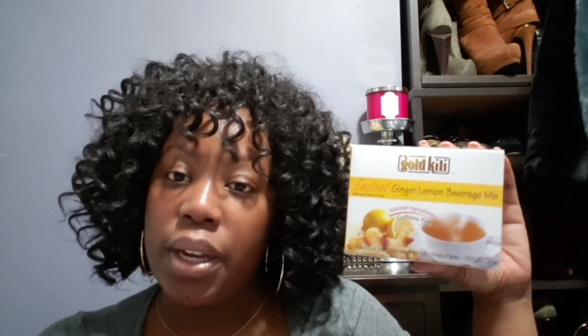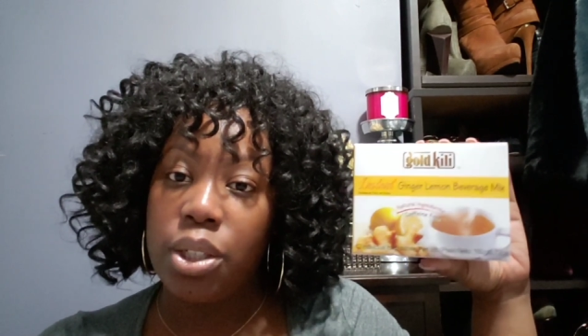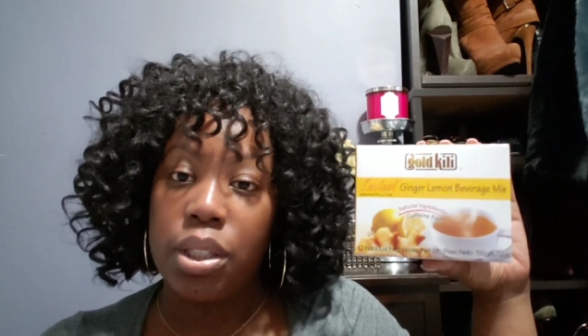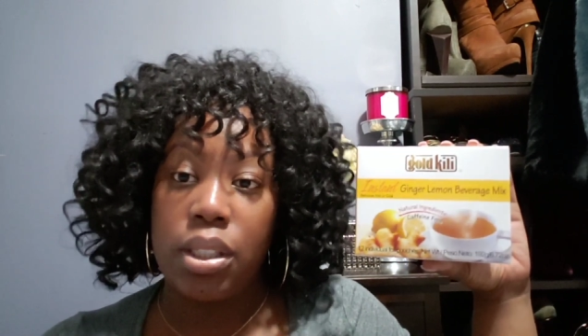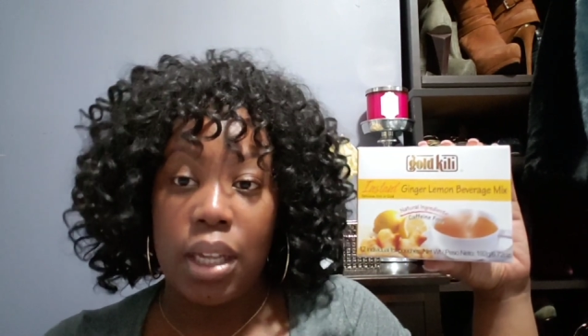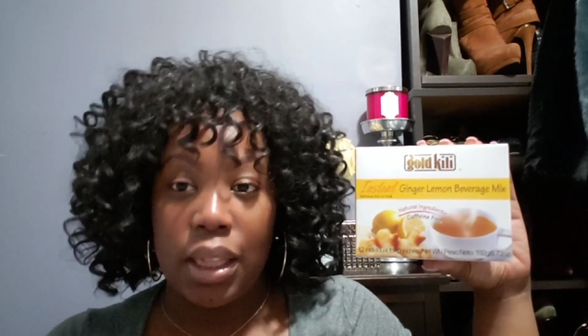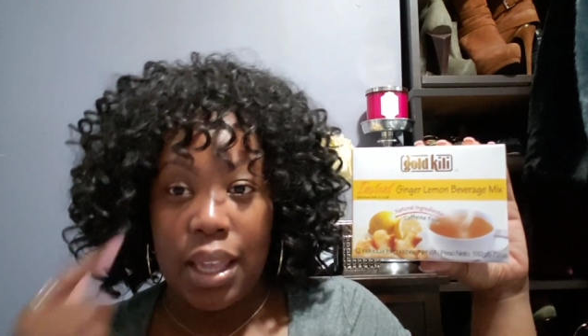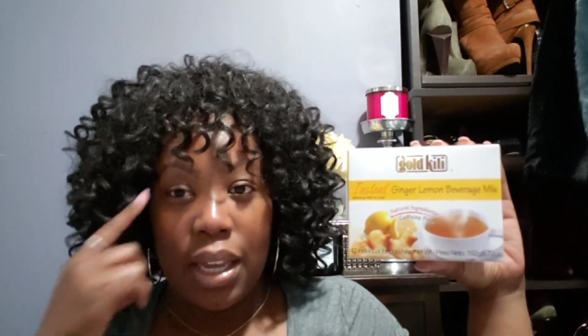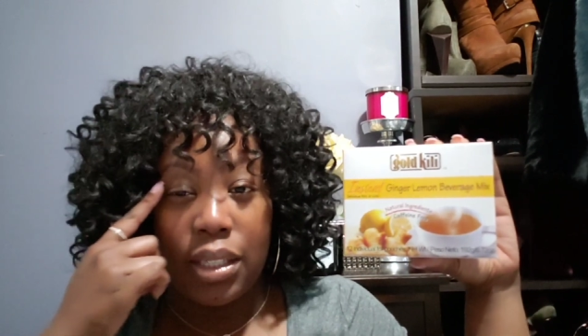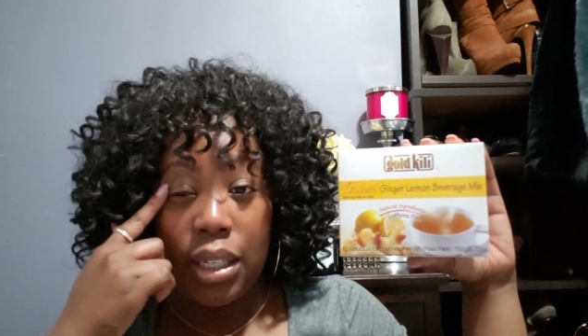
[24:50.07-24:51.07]
interesting
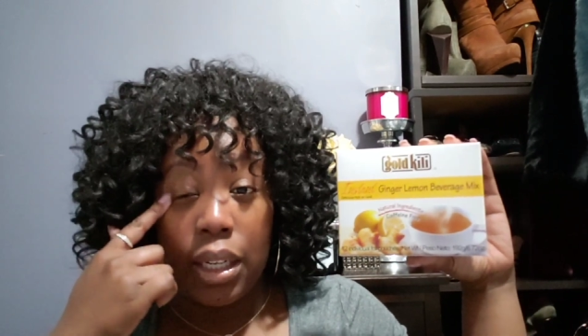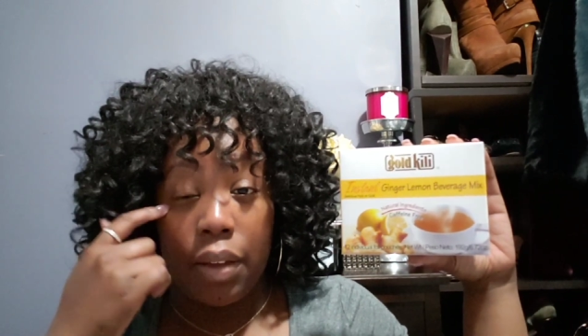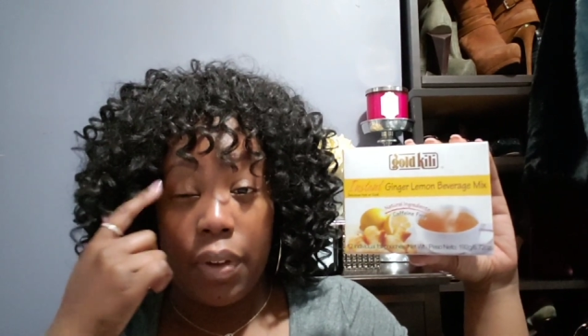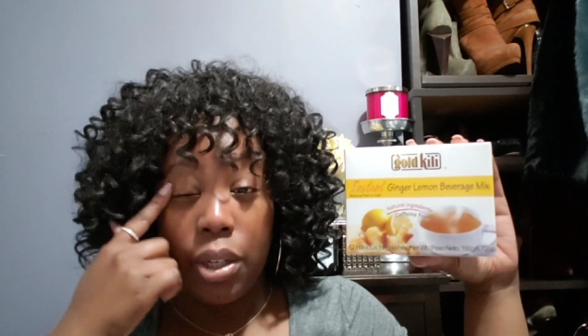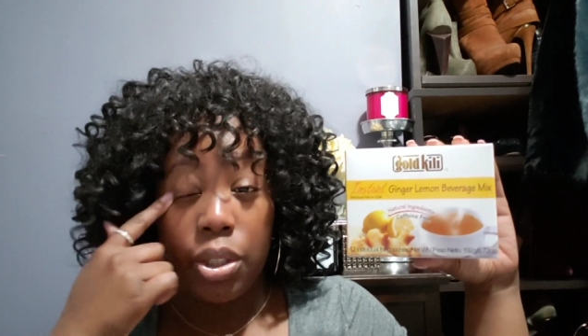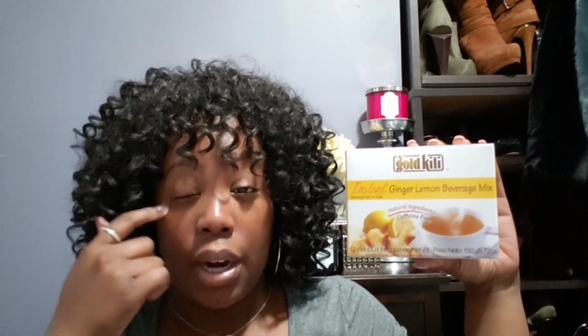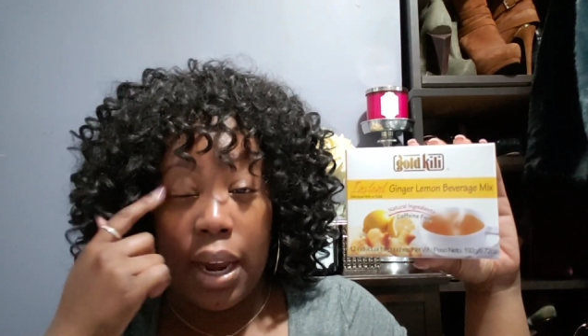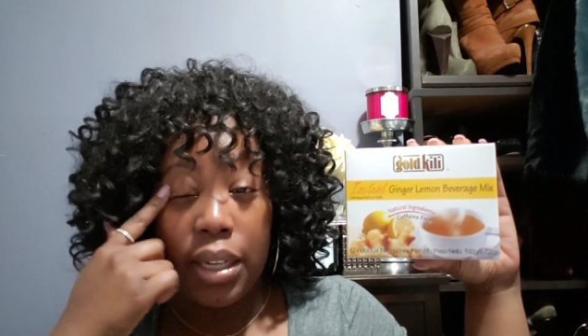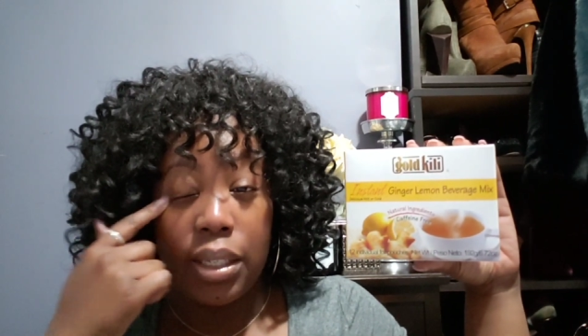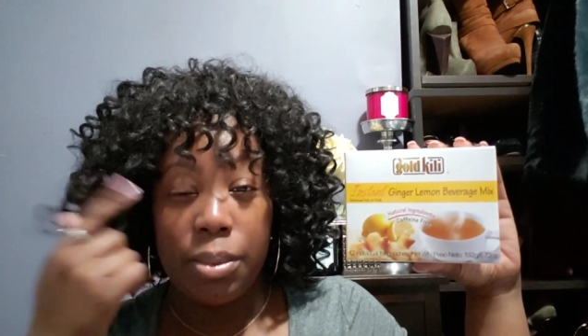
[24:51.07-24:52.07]
things and give it a
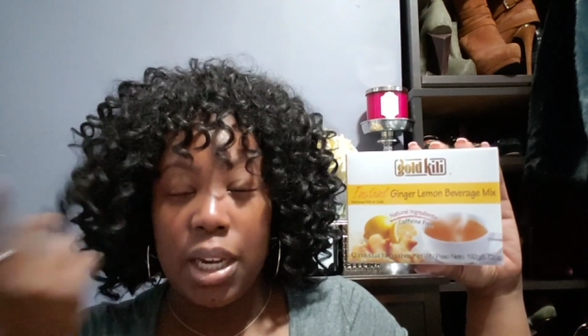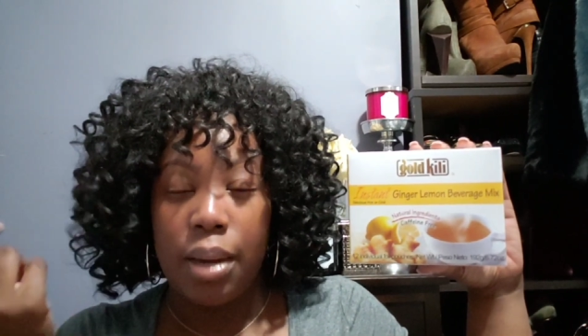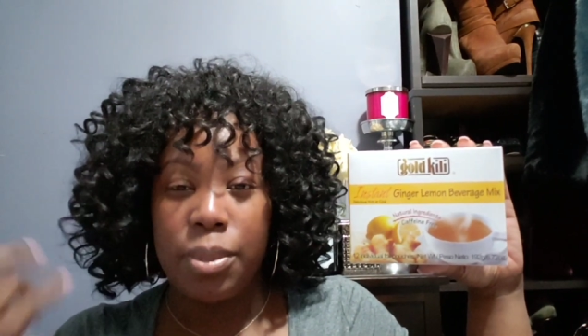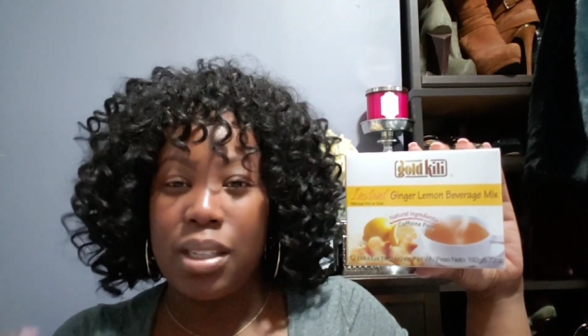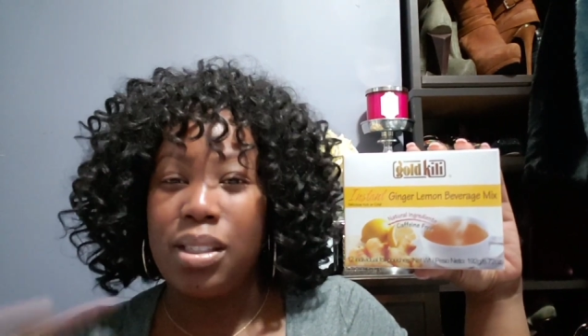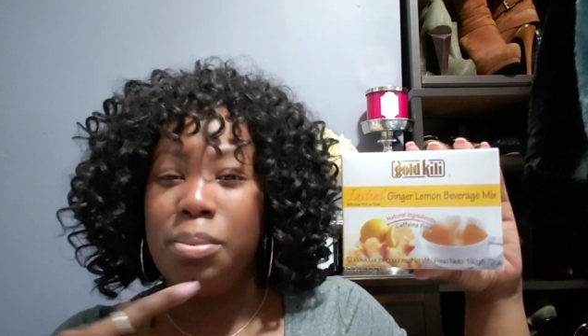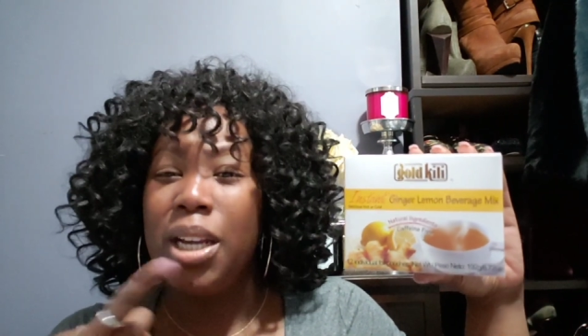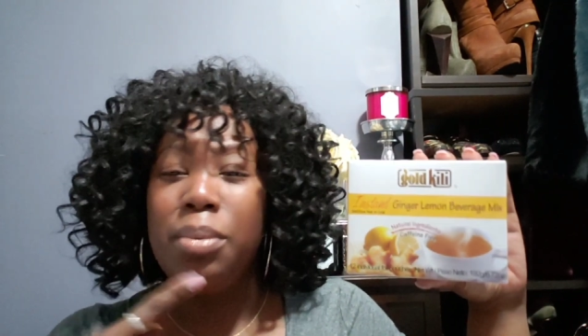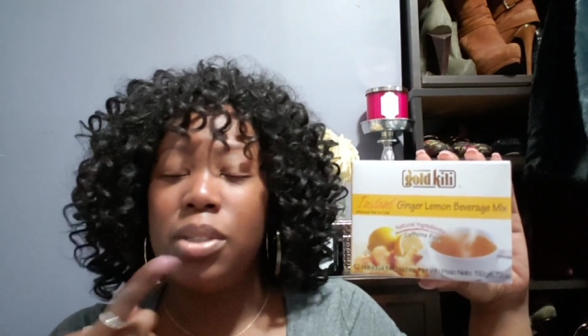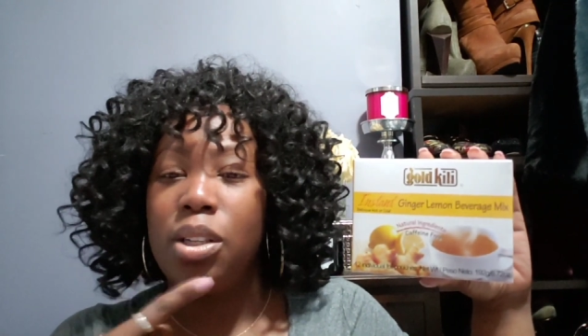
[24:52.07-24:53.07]
try sometimes, because
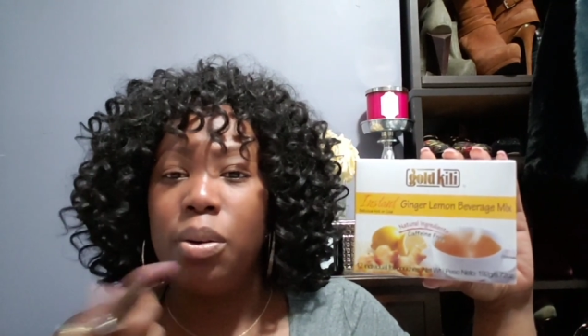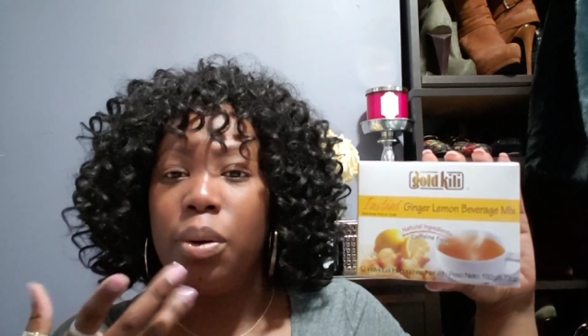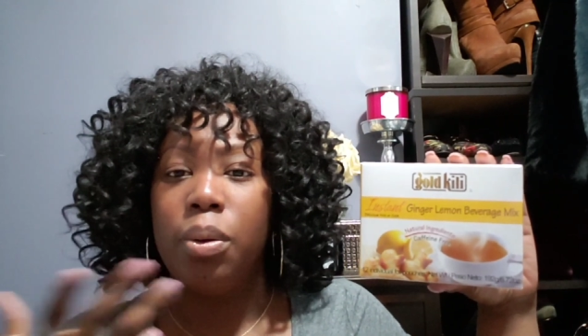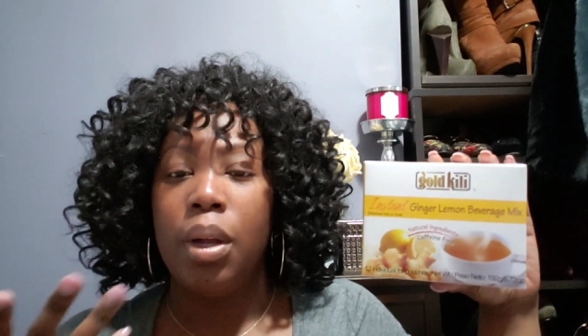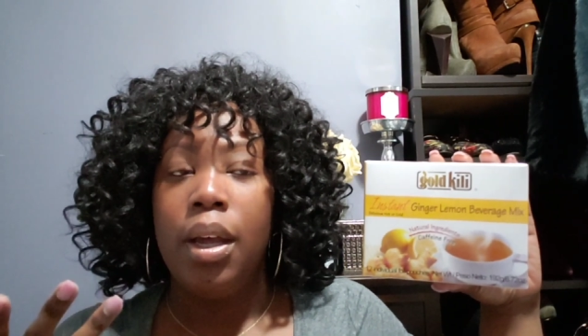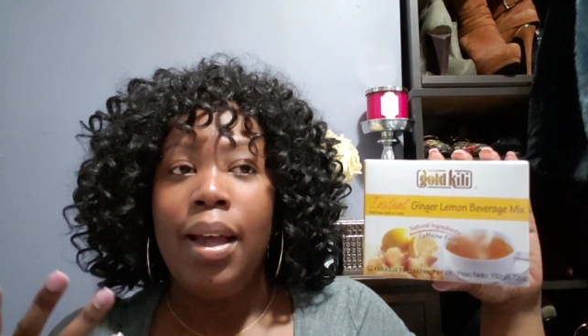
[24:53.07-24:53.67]
sometimes you don't,